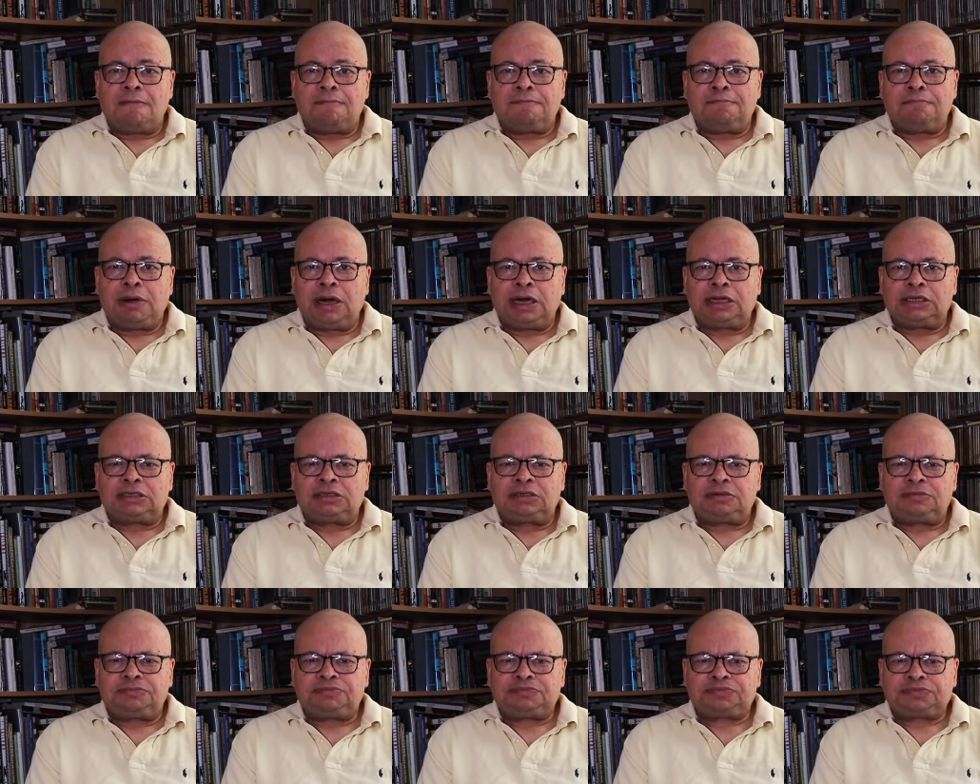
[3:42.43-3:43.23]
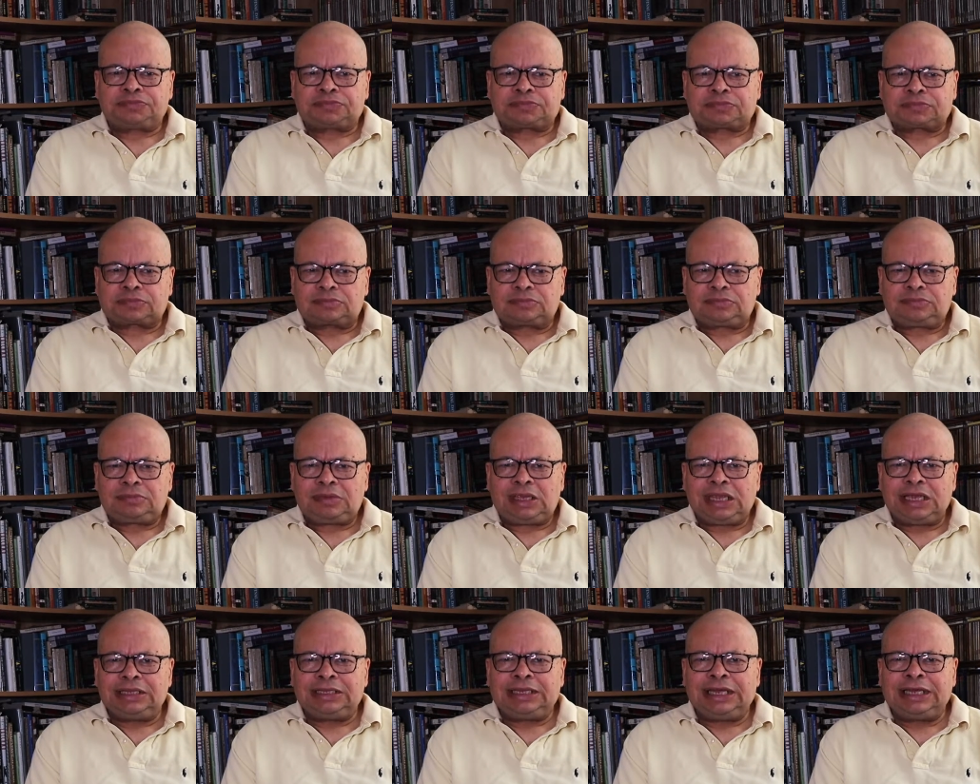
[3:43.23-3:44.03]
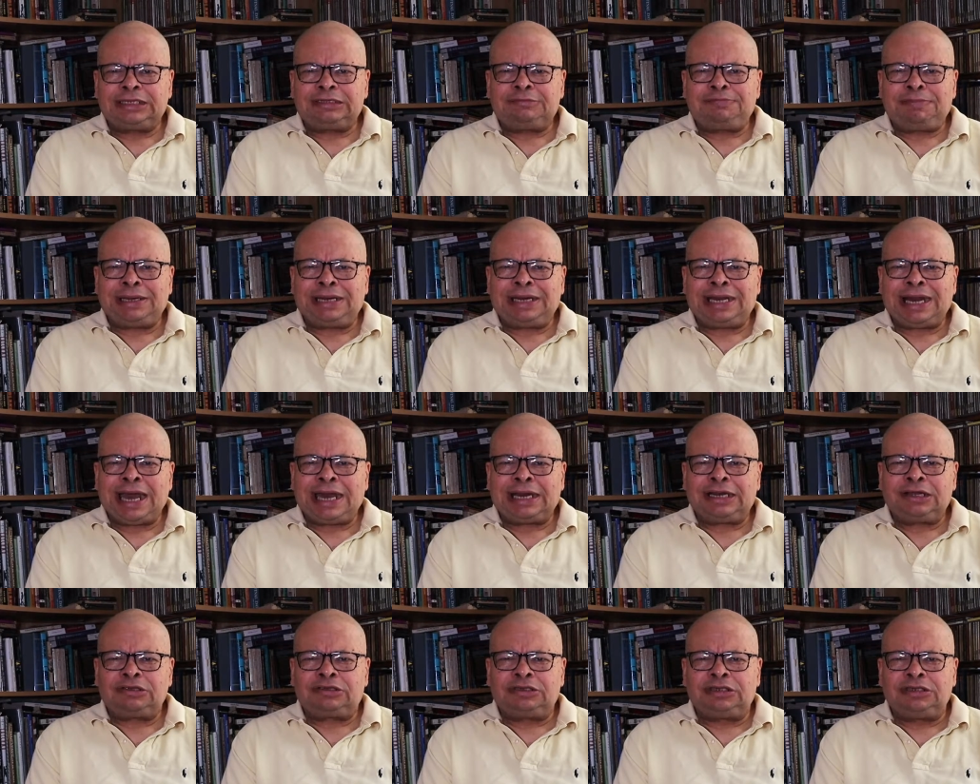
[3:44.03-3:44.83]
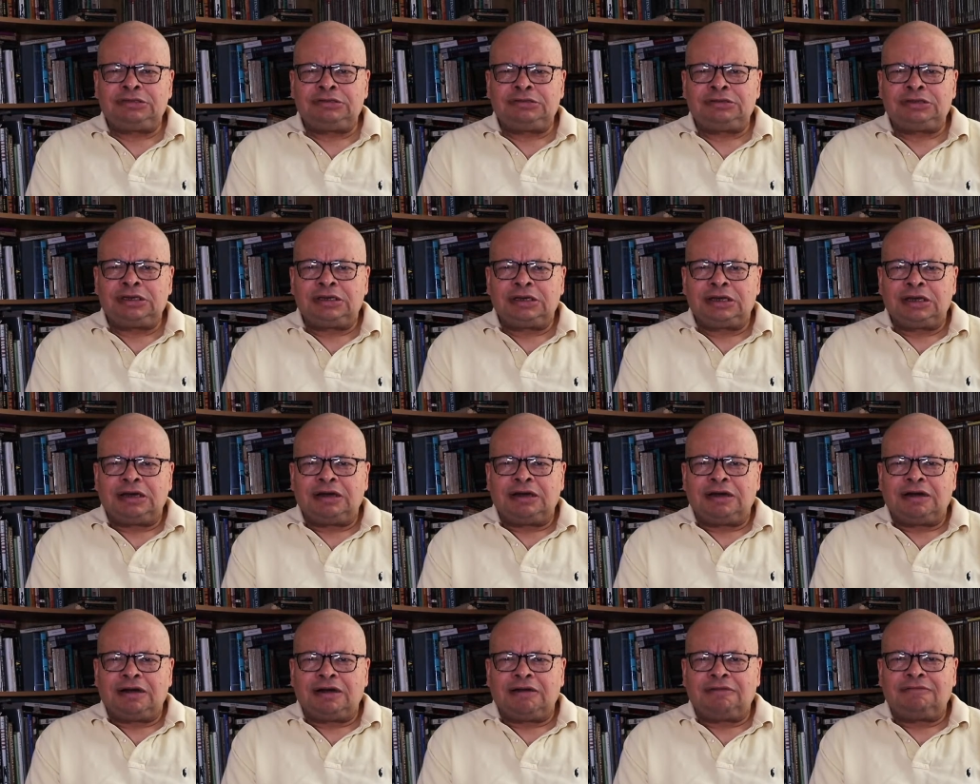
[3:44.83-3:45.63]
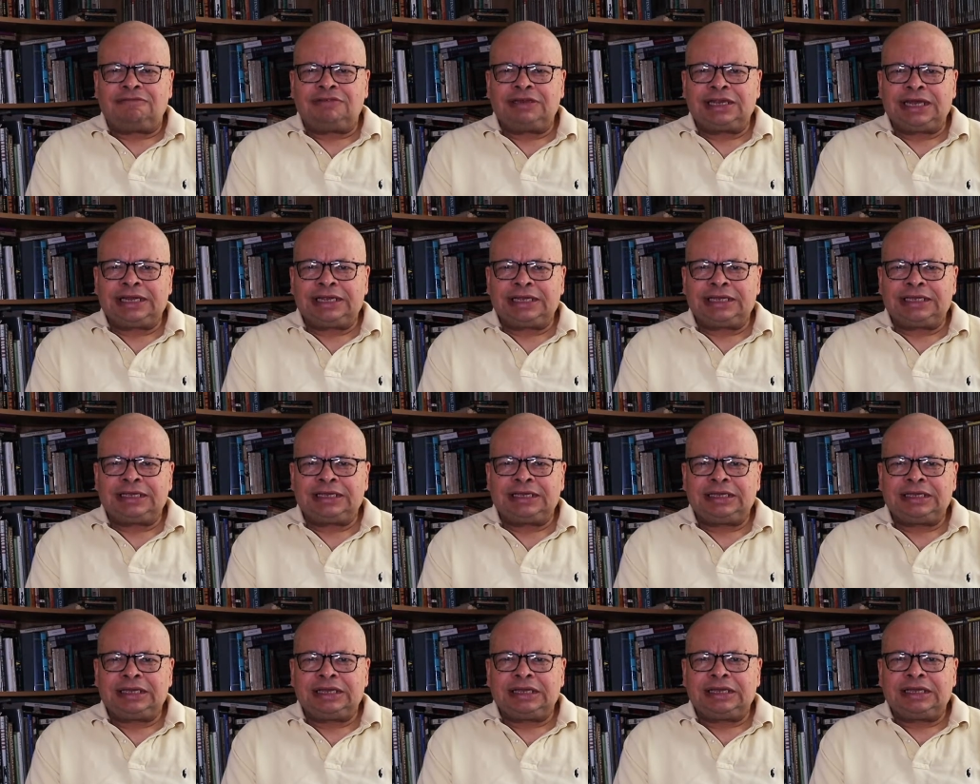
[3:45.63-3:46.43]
But there's been an attitude of letting